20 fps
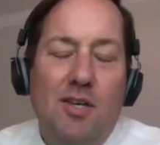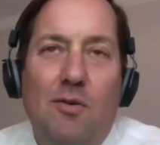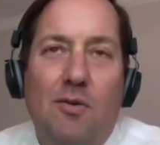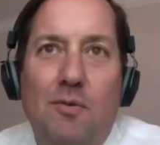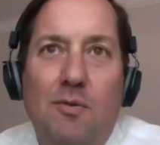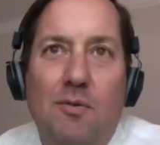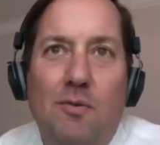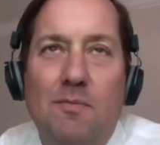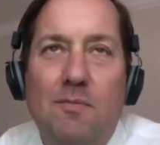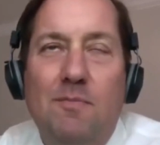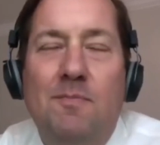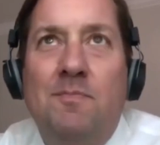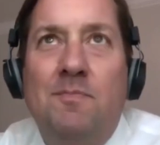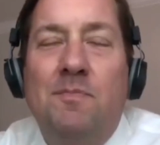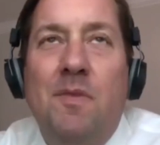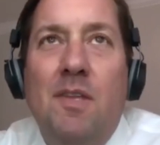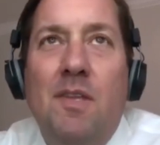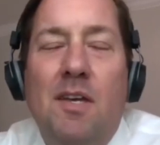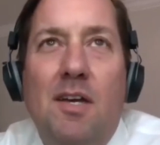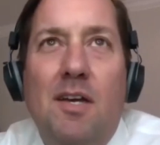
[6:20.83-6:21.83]

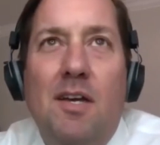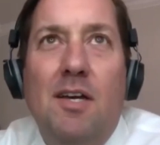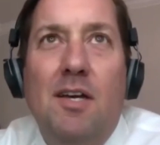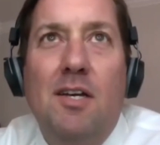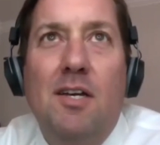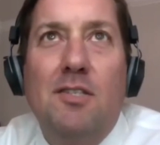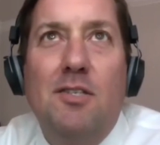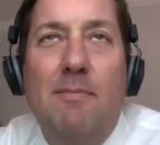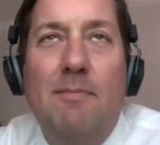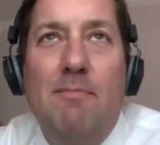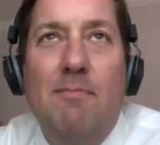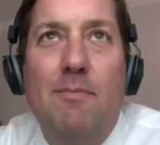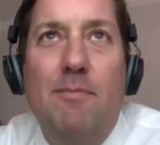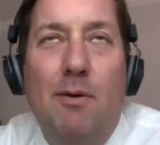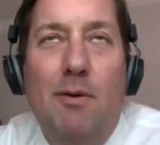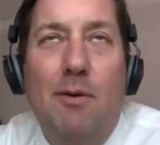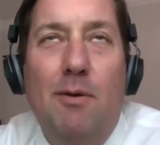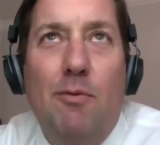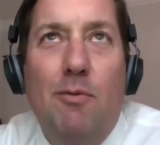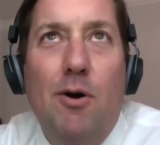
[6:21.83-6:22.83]
So,
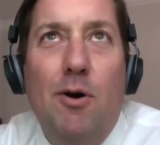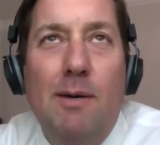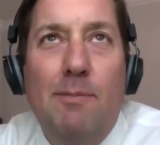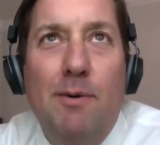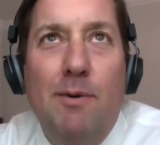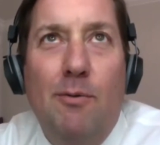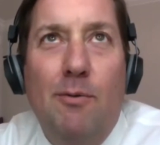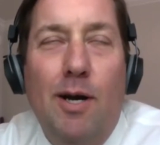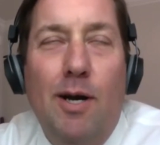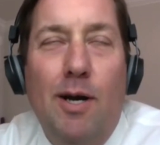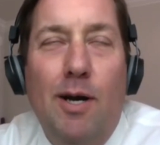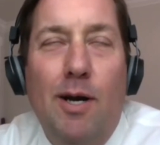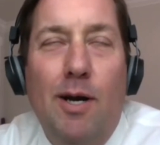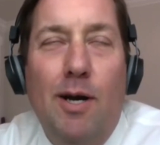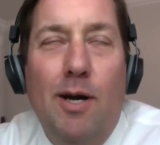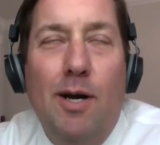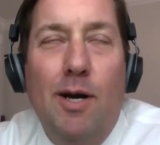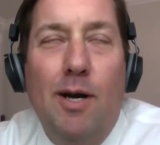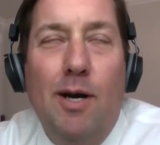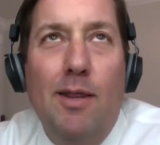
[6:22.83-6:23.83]
so they woke you
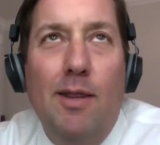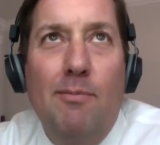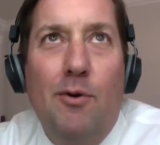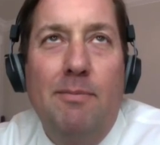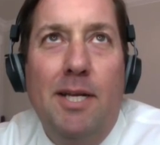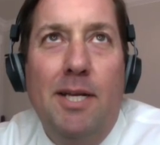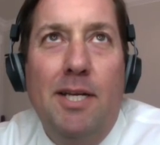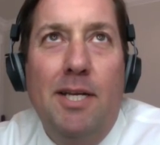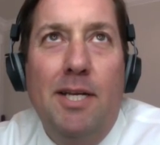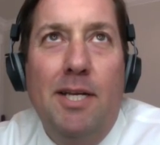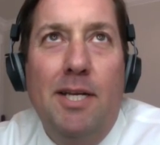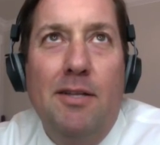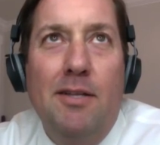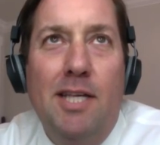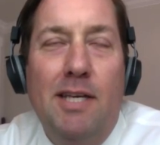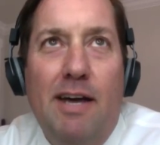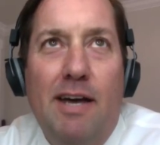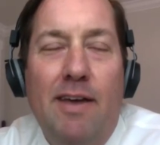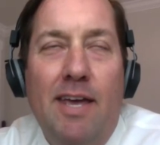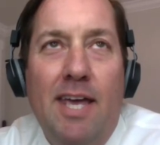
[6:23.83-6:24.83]
up at 1 in the morning,
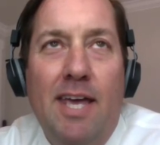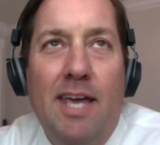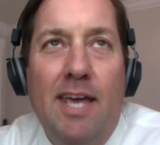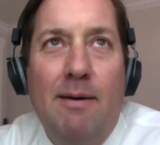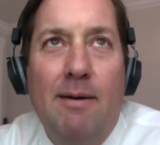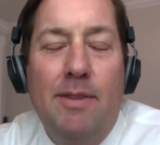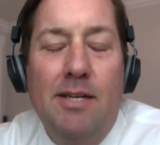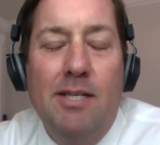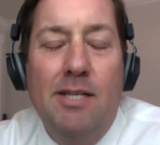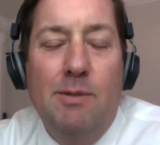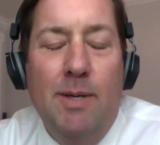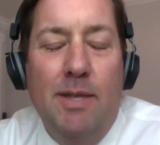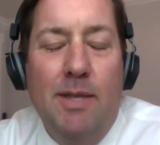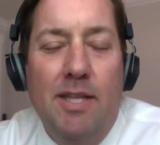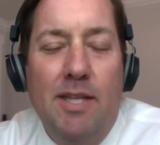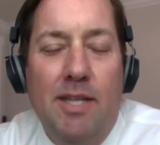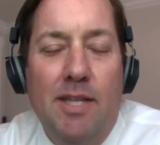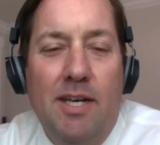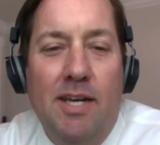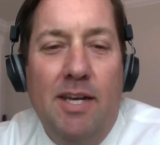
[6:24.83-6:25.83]
made you leave at 5
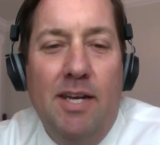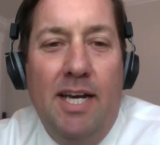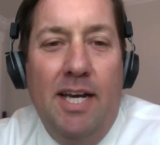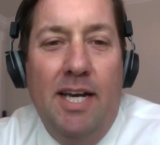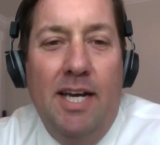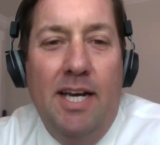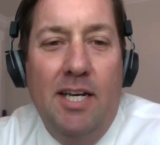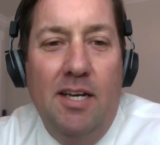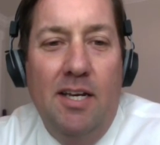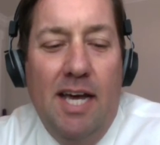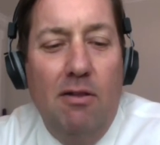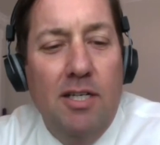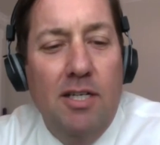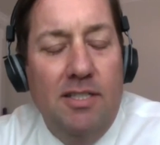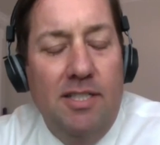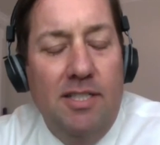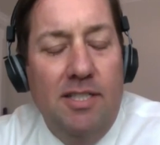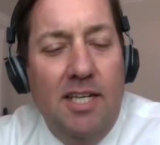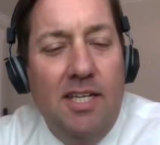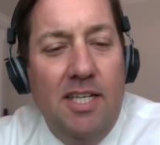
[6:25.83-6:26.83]
a.m., but then you spent the night.
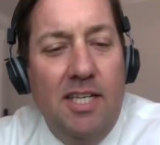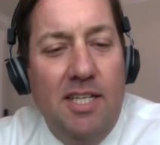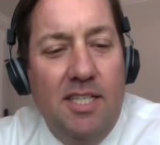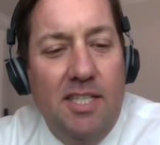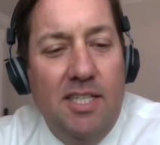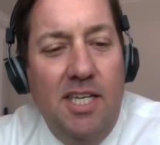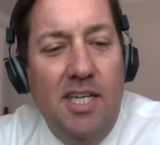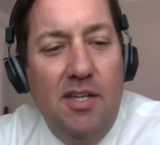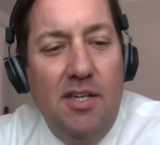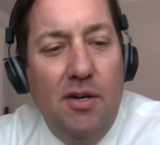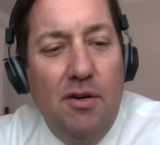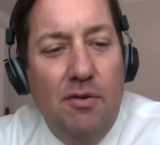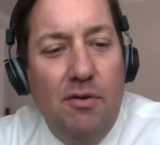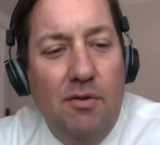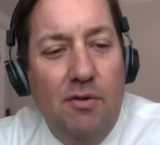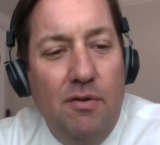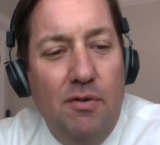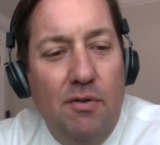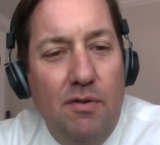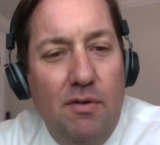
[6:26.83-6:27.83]
And how long did it take to
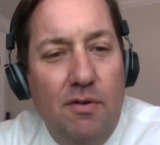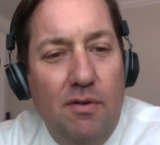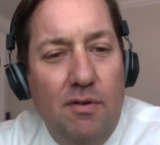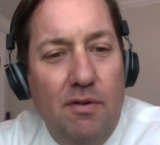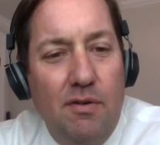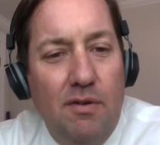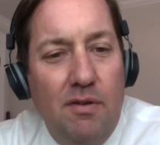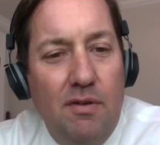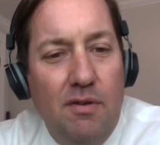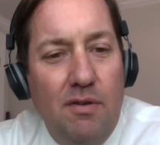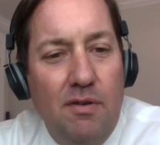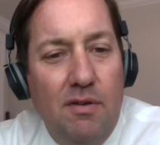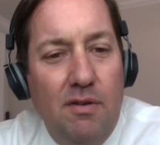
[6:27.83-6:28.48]
get to Quito?